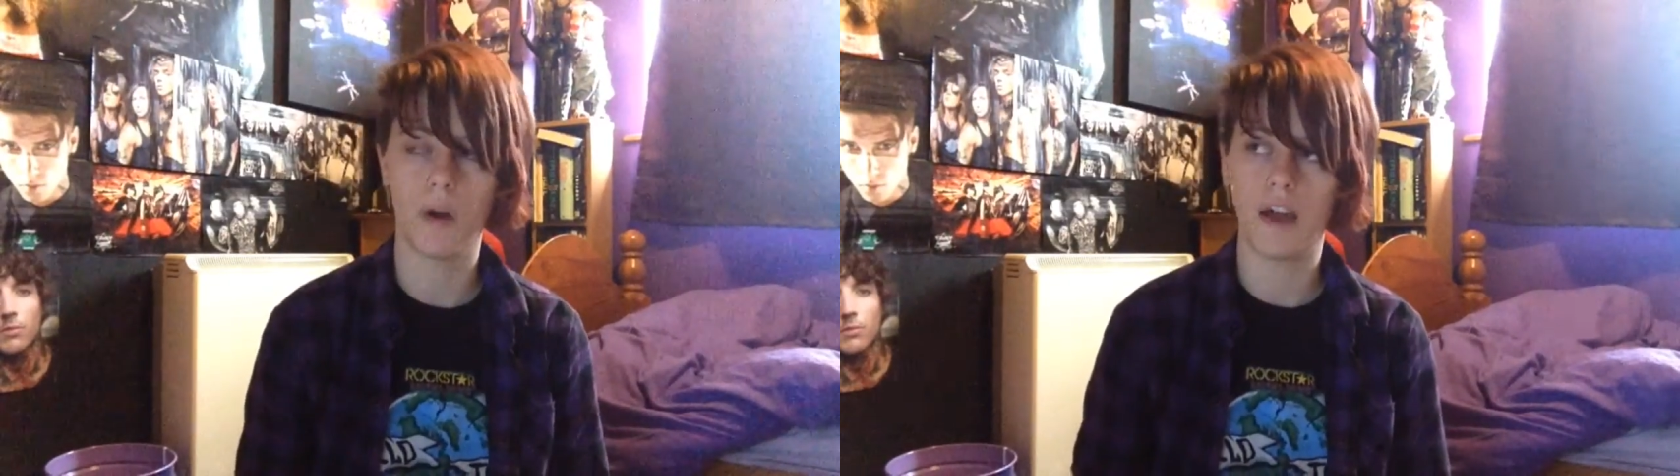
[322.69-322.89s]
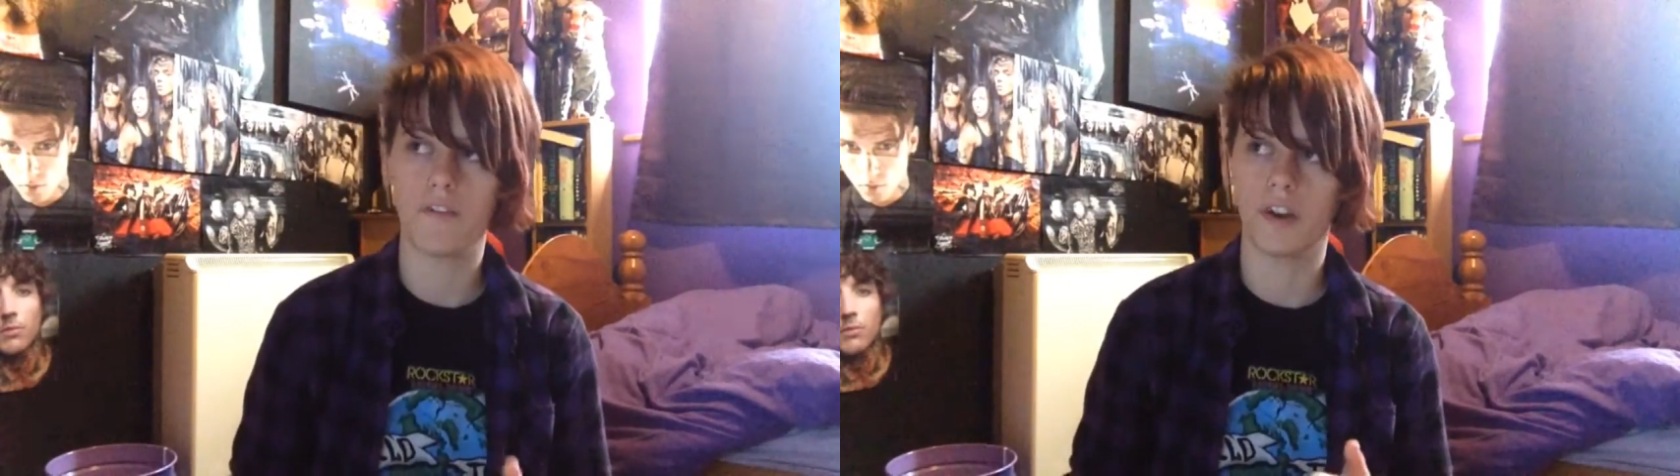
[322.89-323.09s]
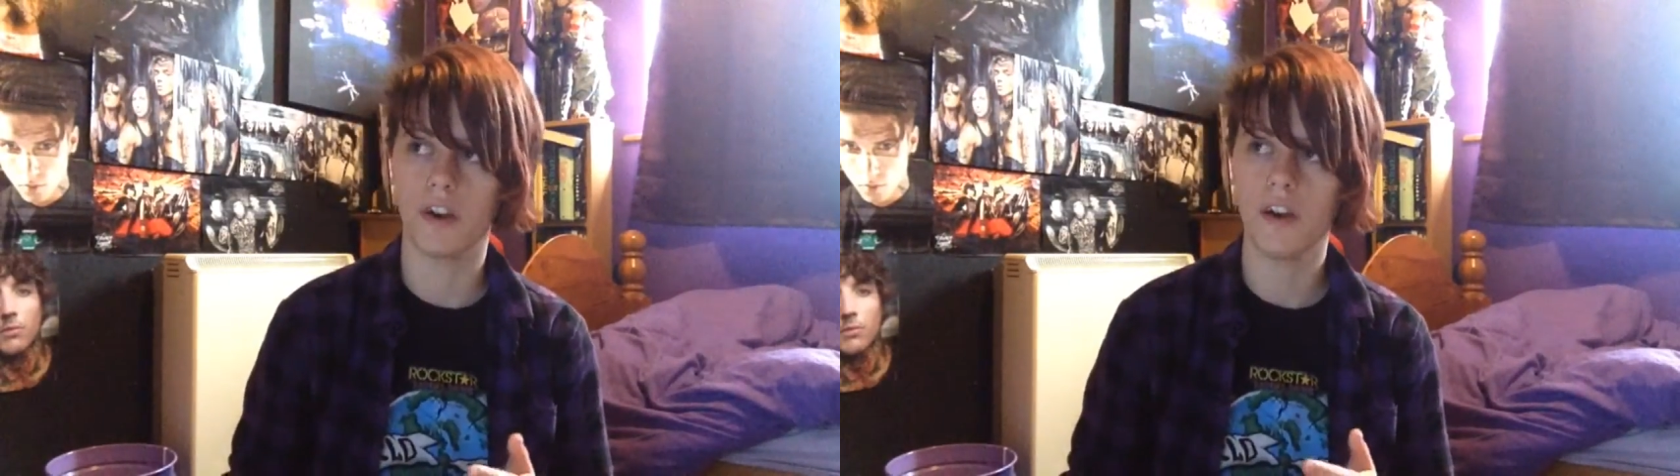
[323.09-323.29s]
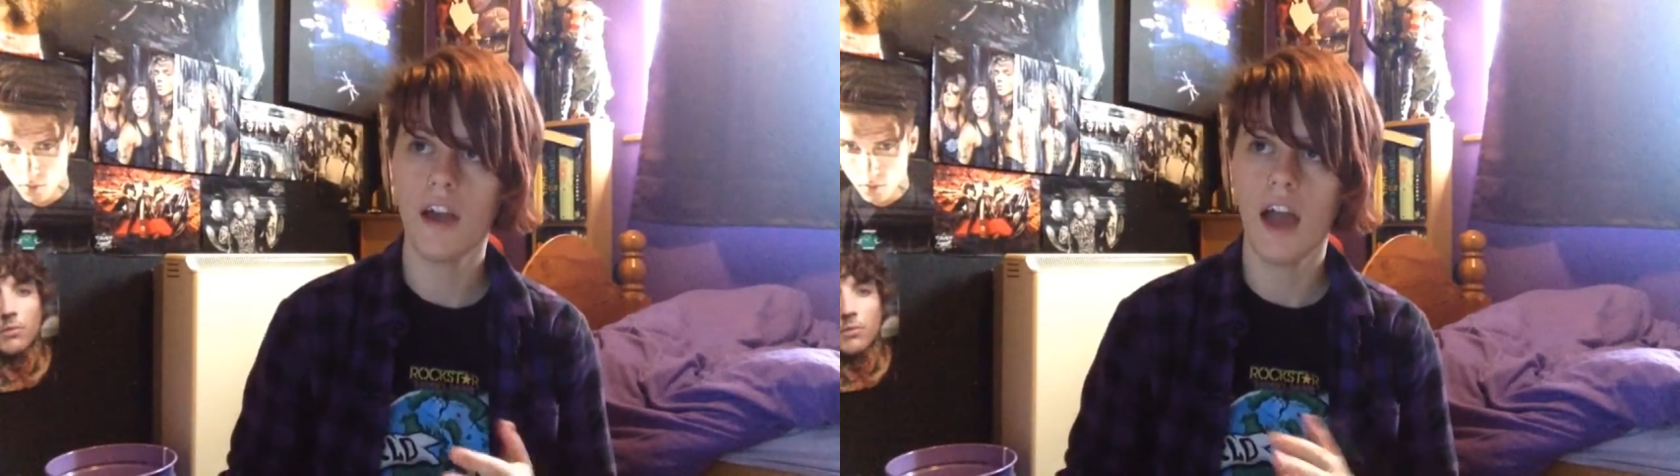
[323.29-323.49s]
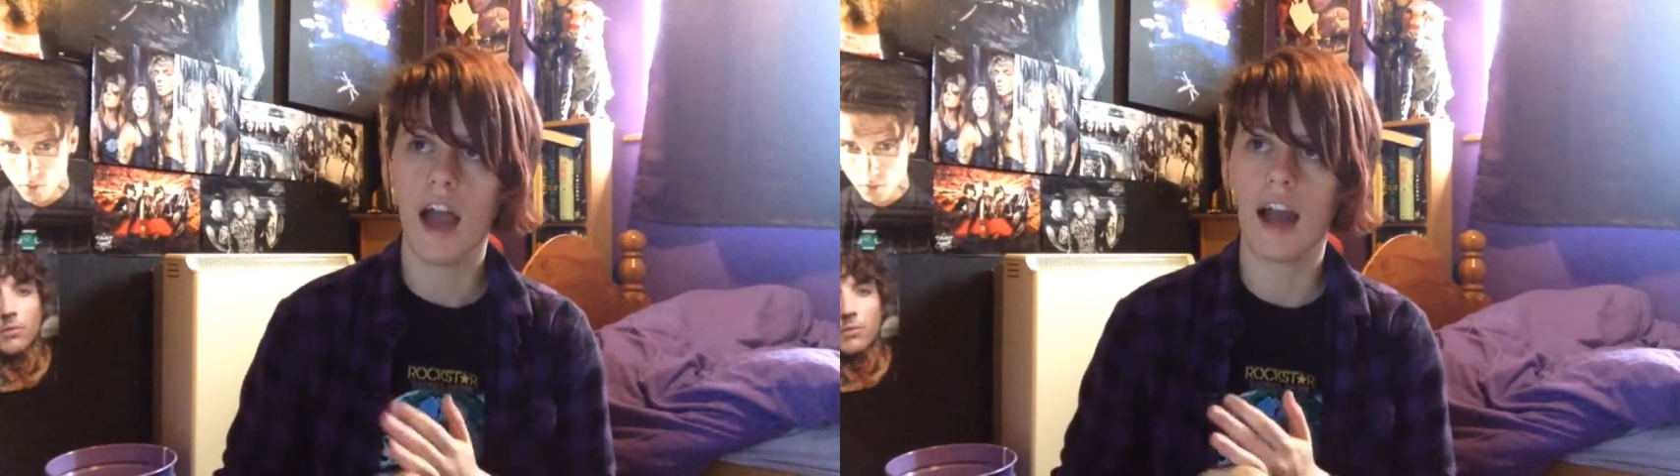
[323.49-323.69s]
whatever,
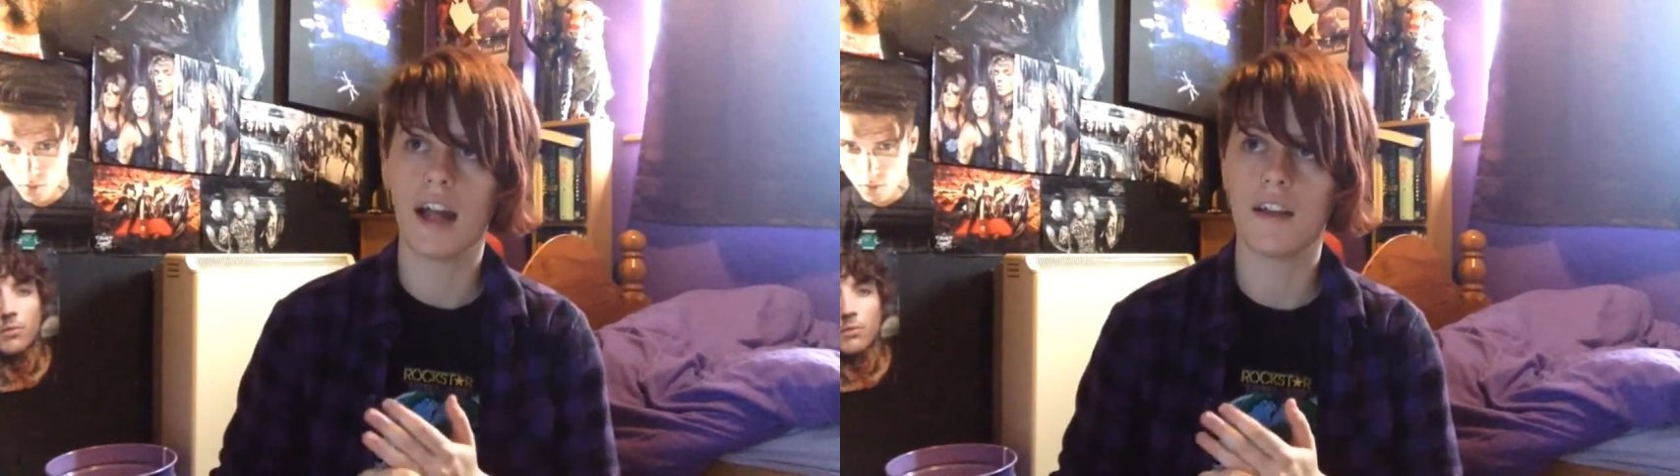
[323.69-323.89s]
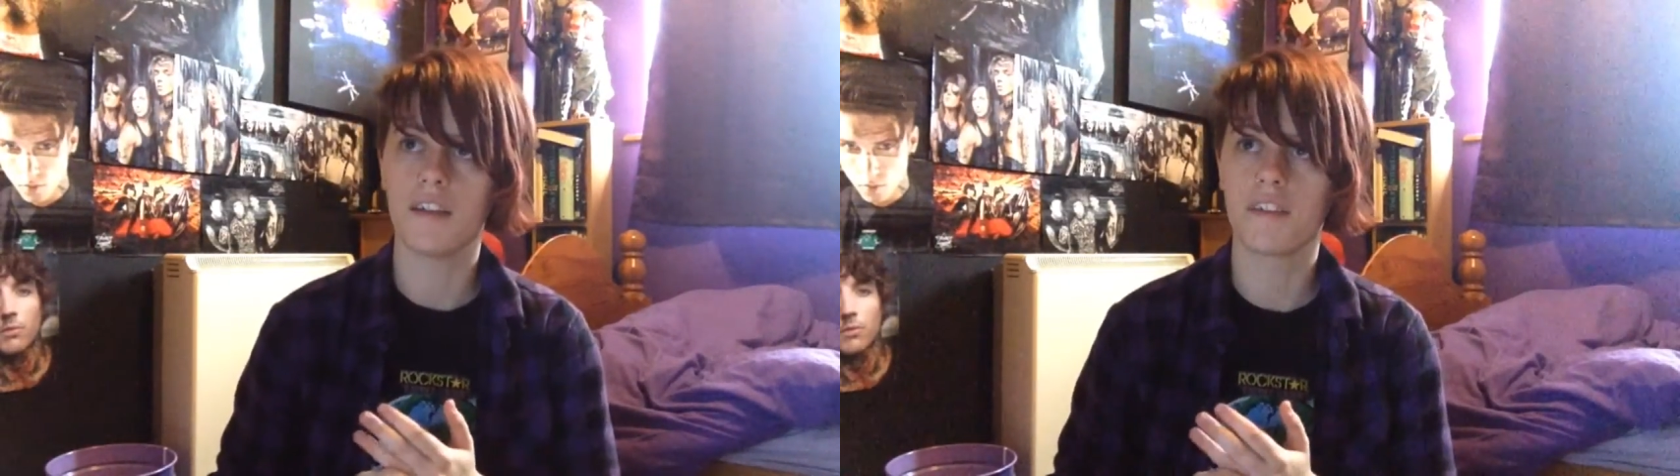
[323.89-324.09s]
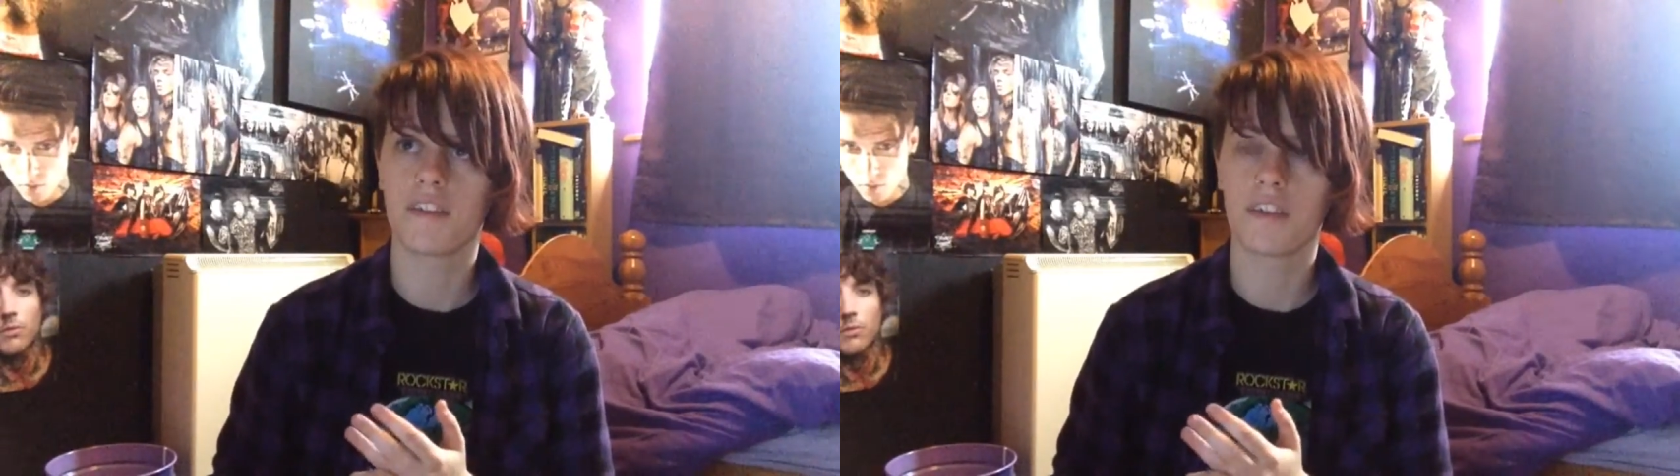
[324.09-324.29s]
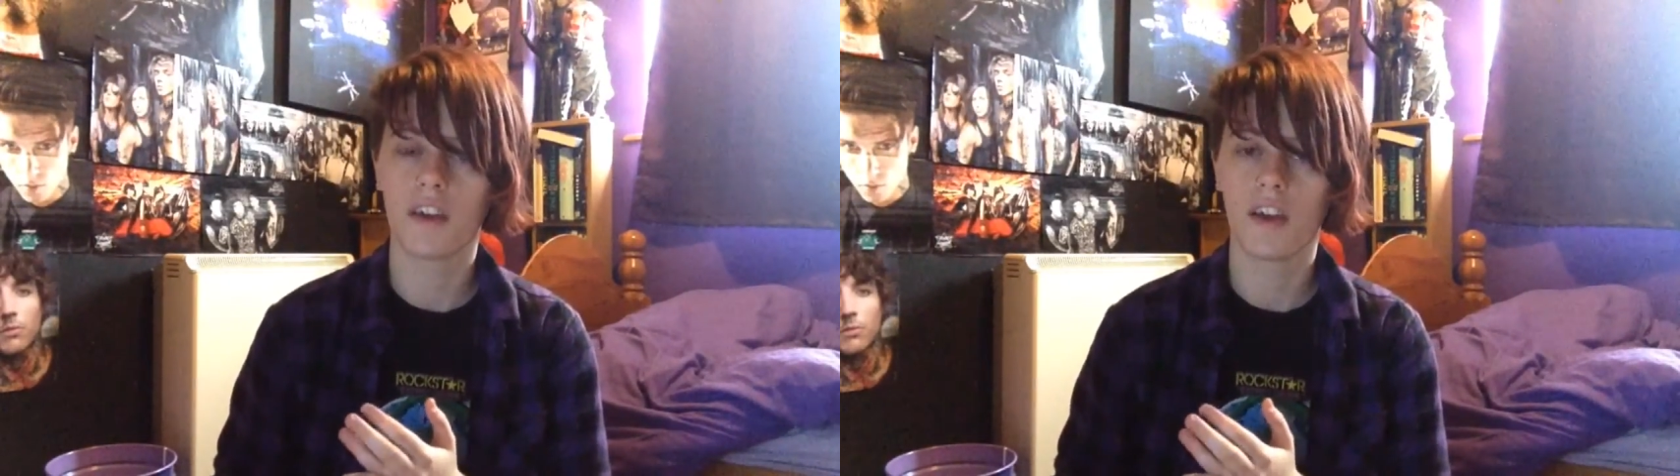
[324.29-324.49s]
and